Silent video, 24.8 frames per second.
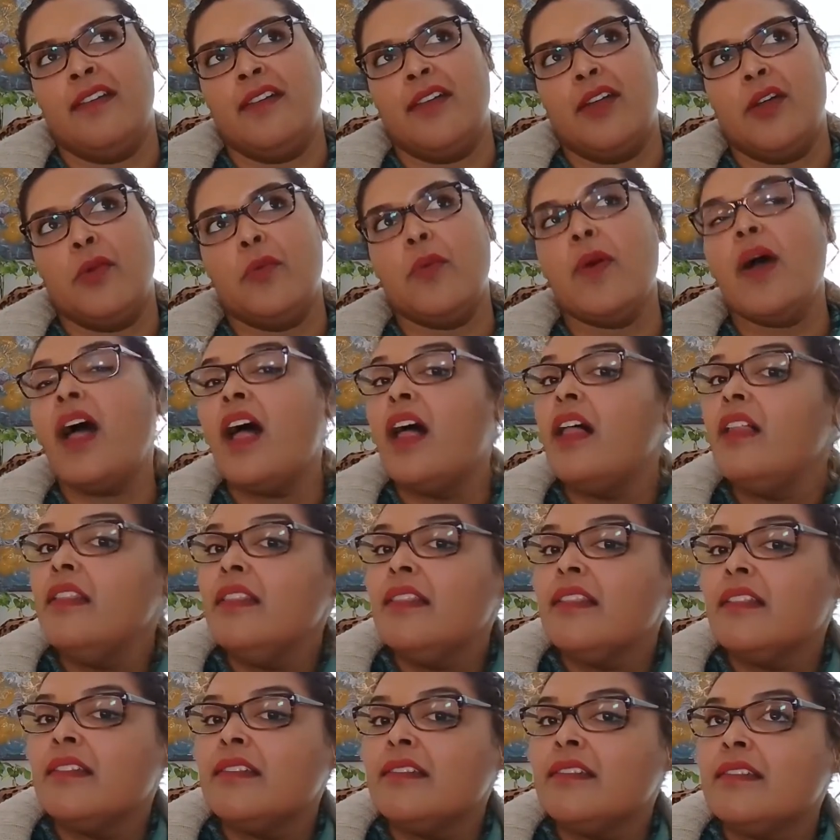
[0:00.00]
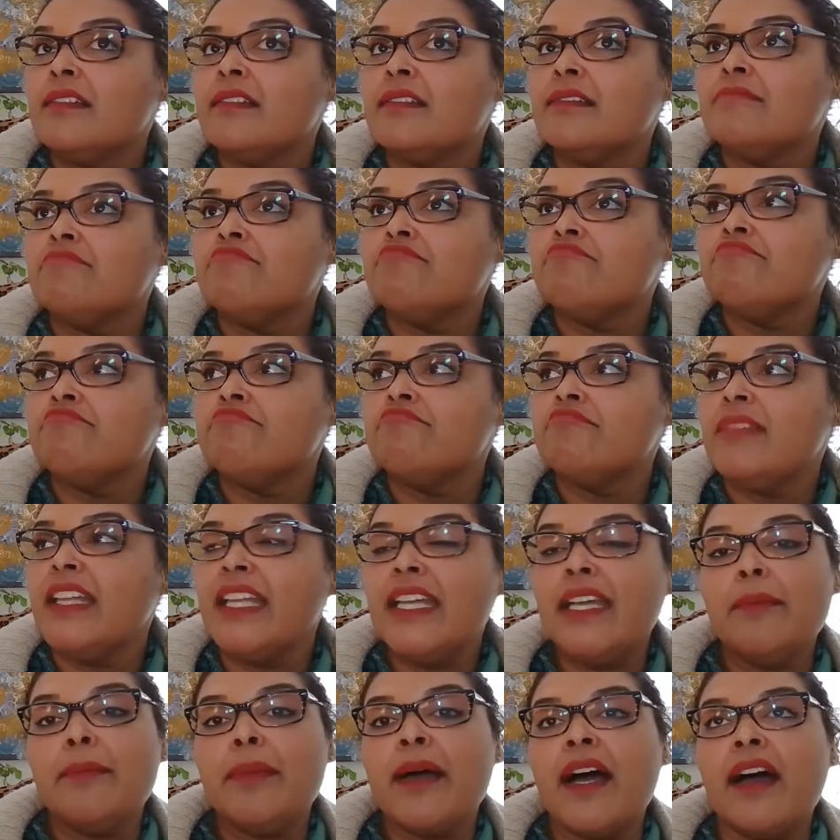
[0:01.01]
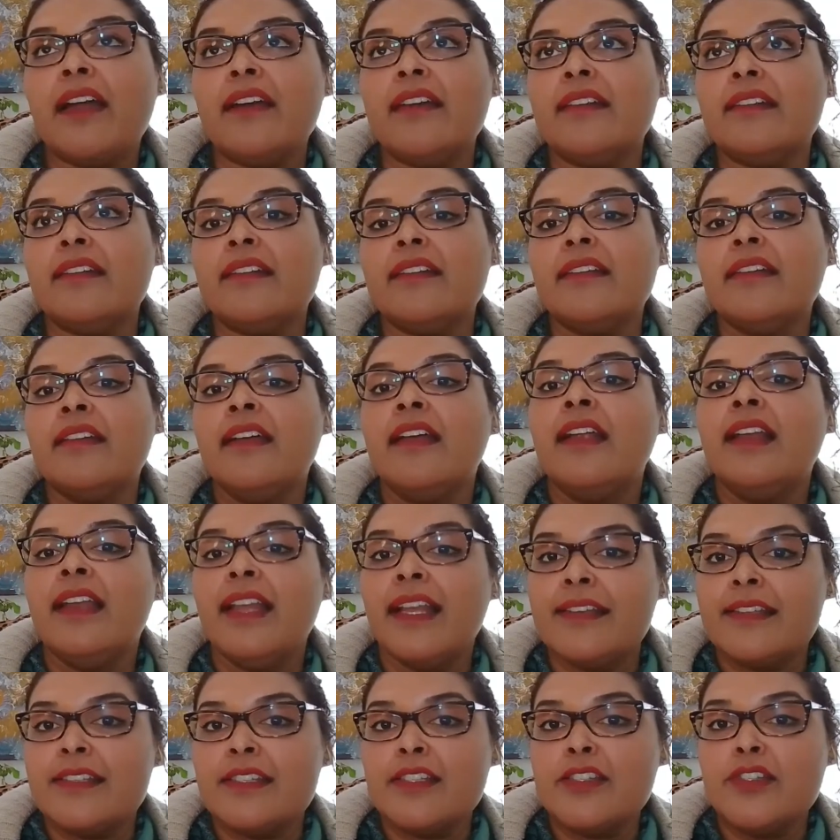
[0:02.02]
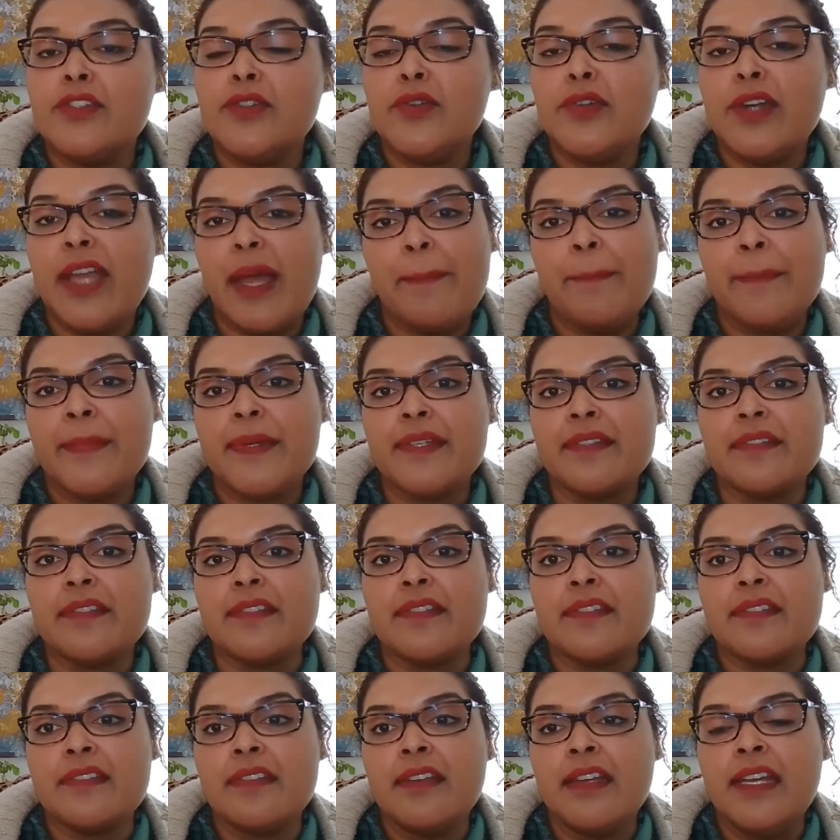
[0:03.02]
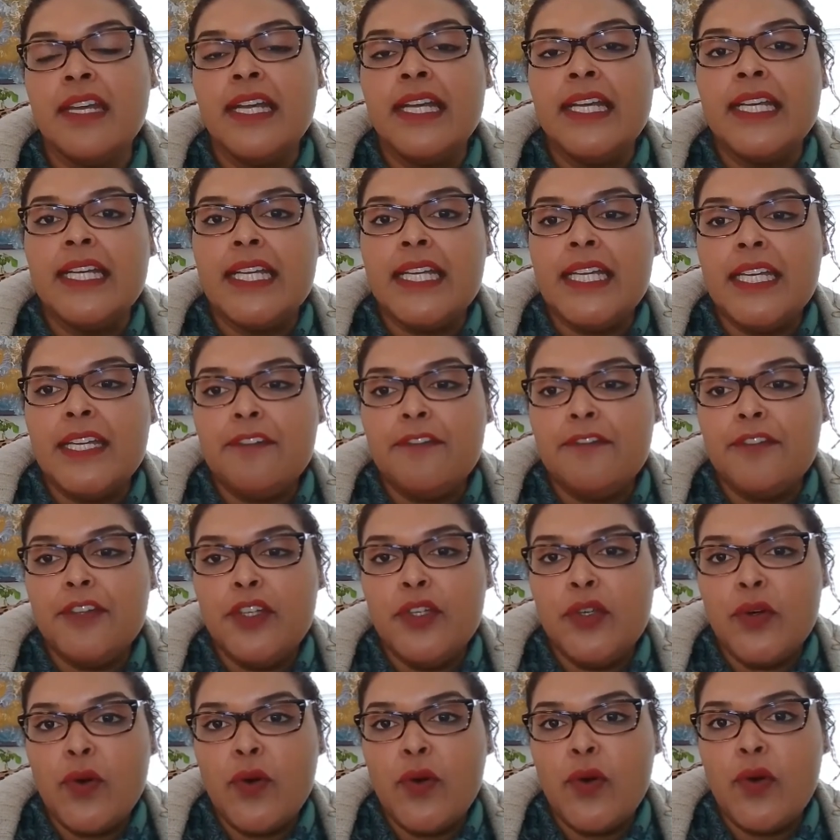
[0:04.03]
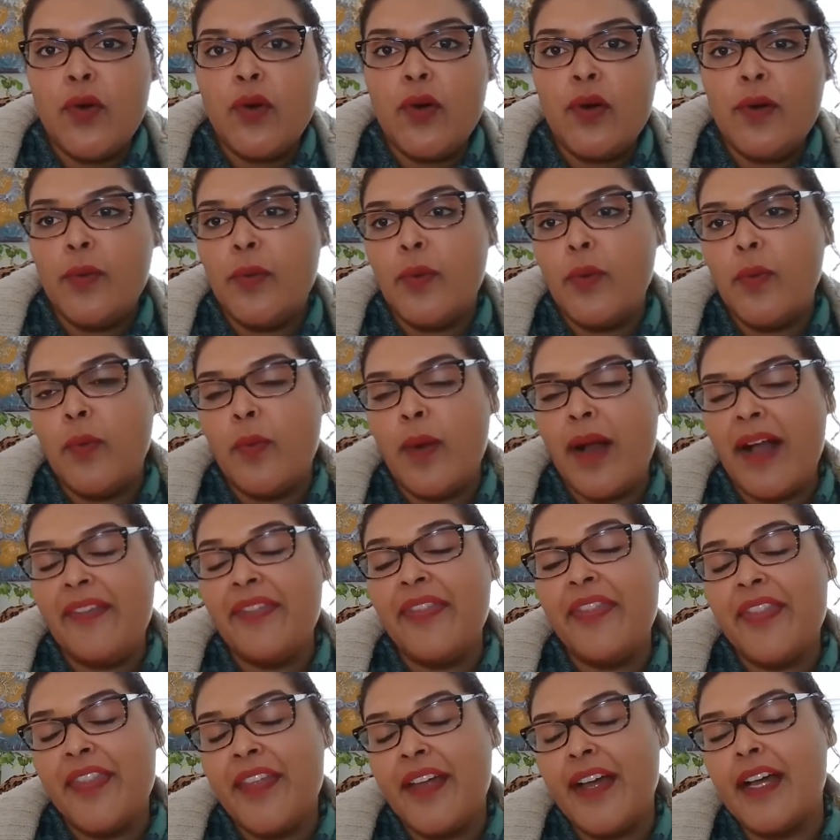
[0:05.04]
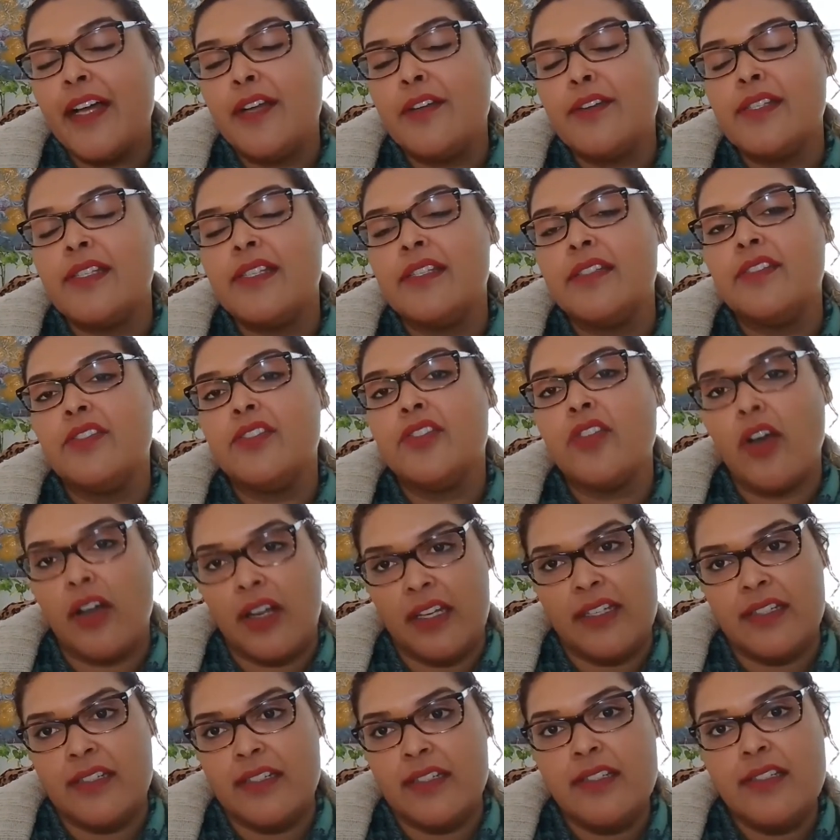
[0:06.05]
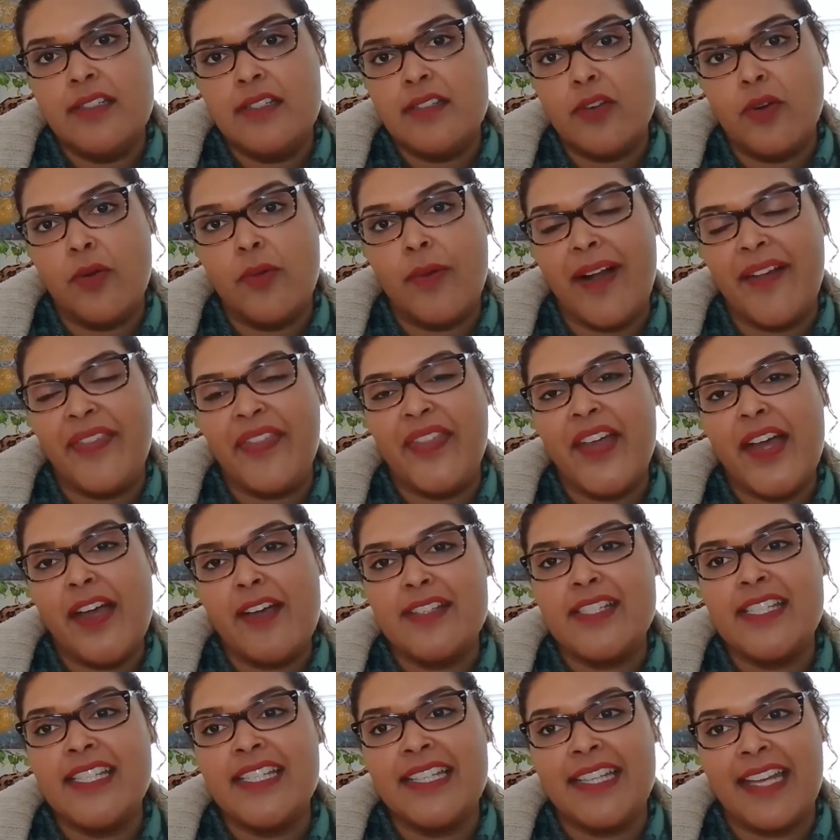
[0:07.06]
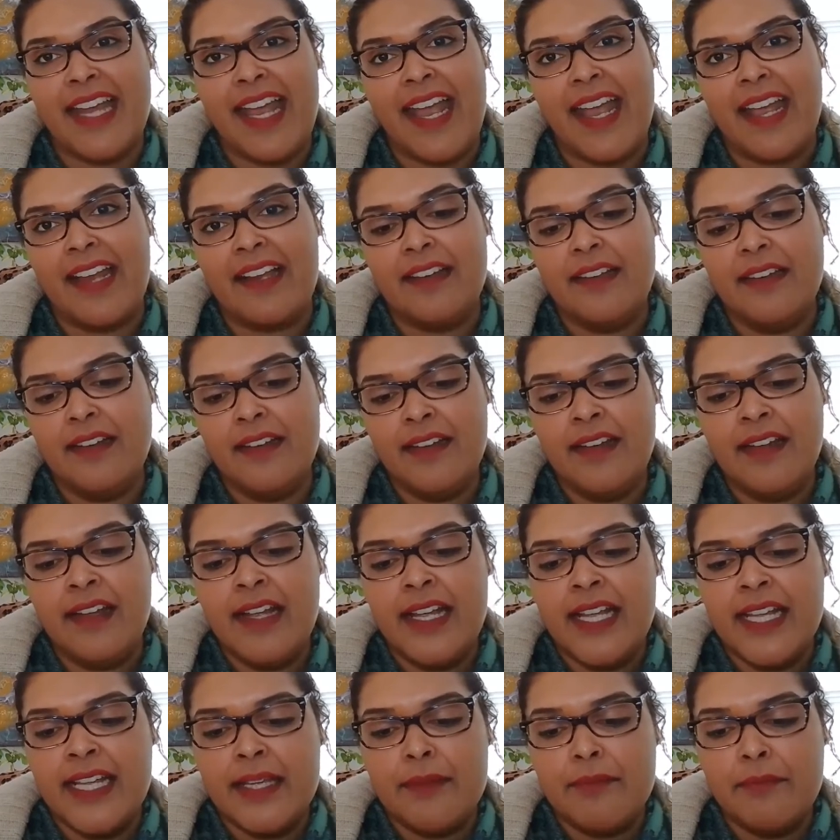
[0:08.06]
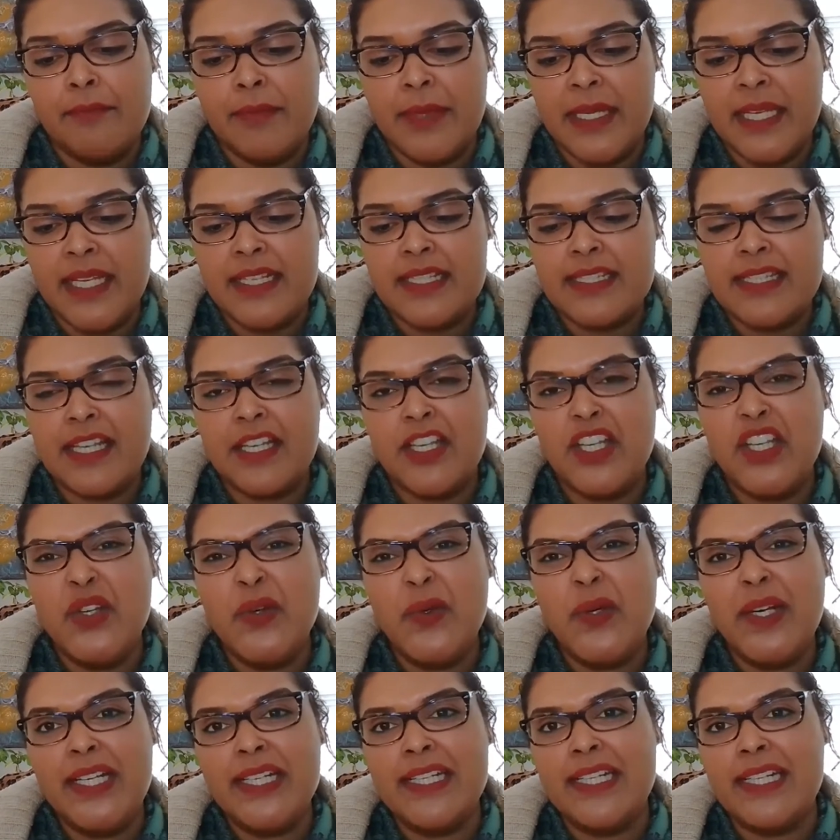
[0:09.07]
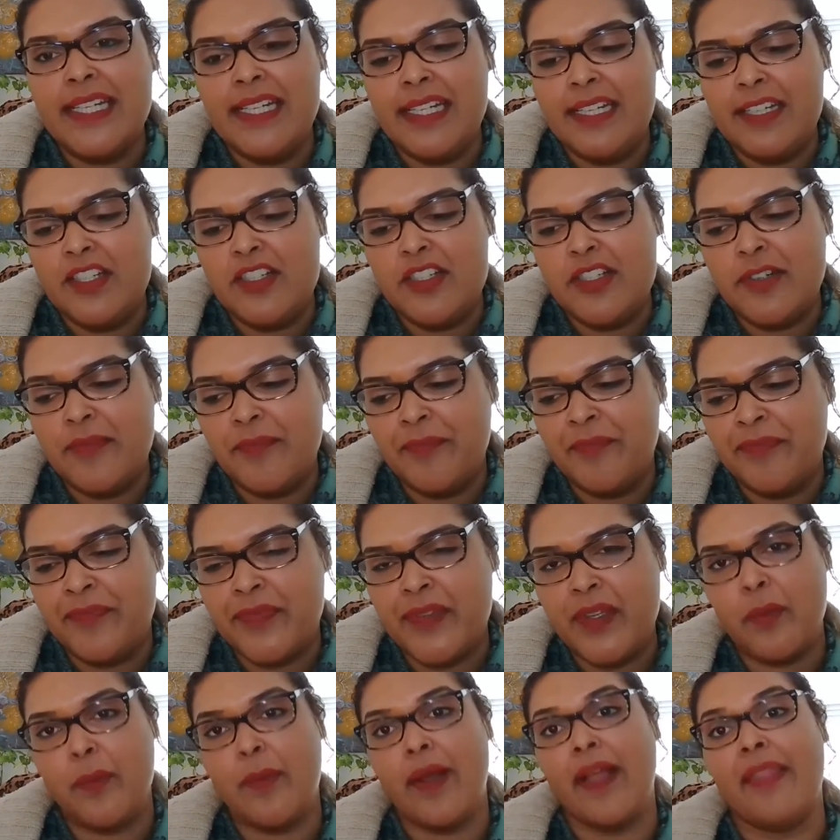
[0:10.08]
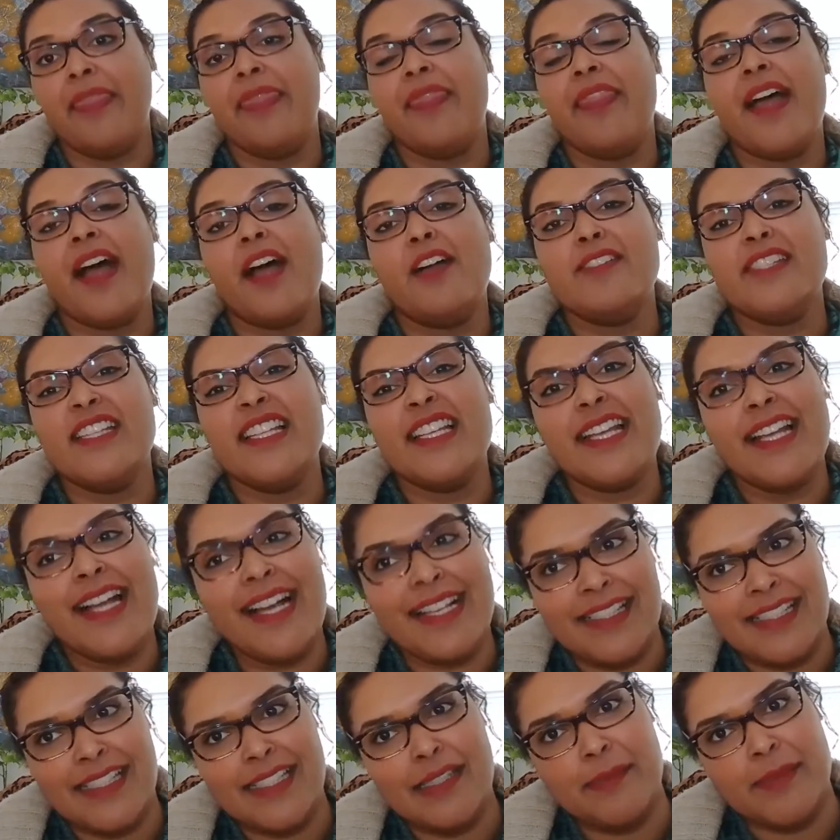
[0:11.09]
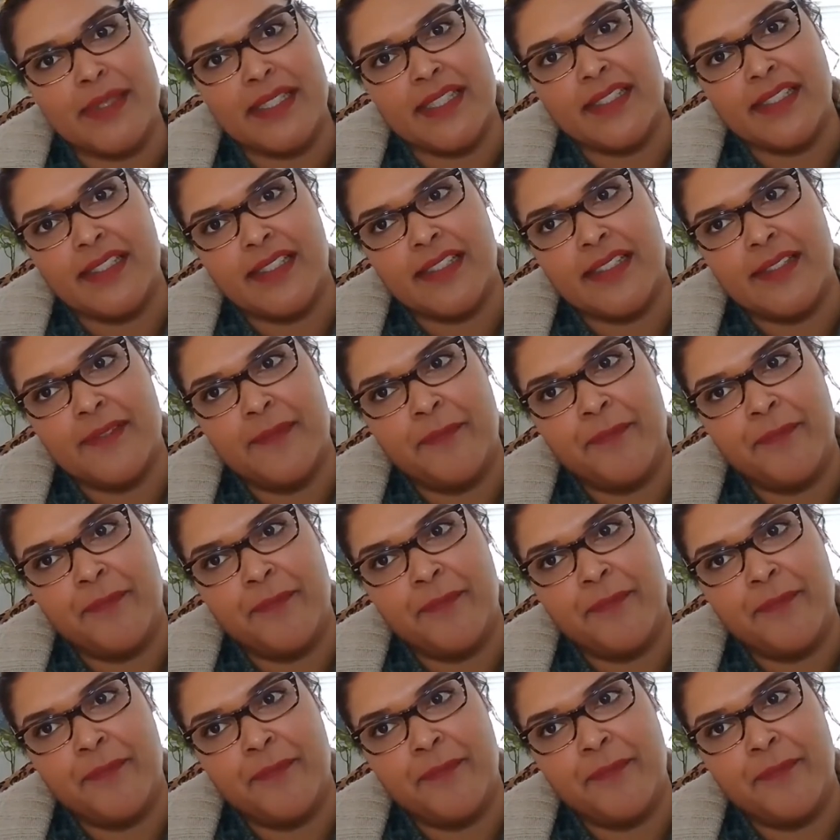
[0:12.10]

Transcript: Well, think about it. Let's do numbers. If your $1,000 or 1,000 Rand means that you can reach 1,000 customers,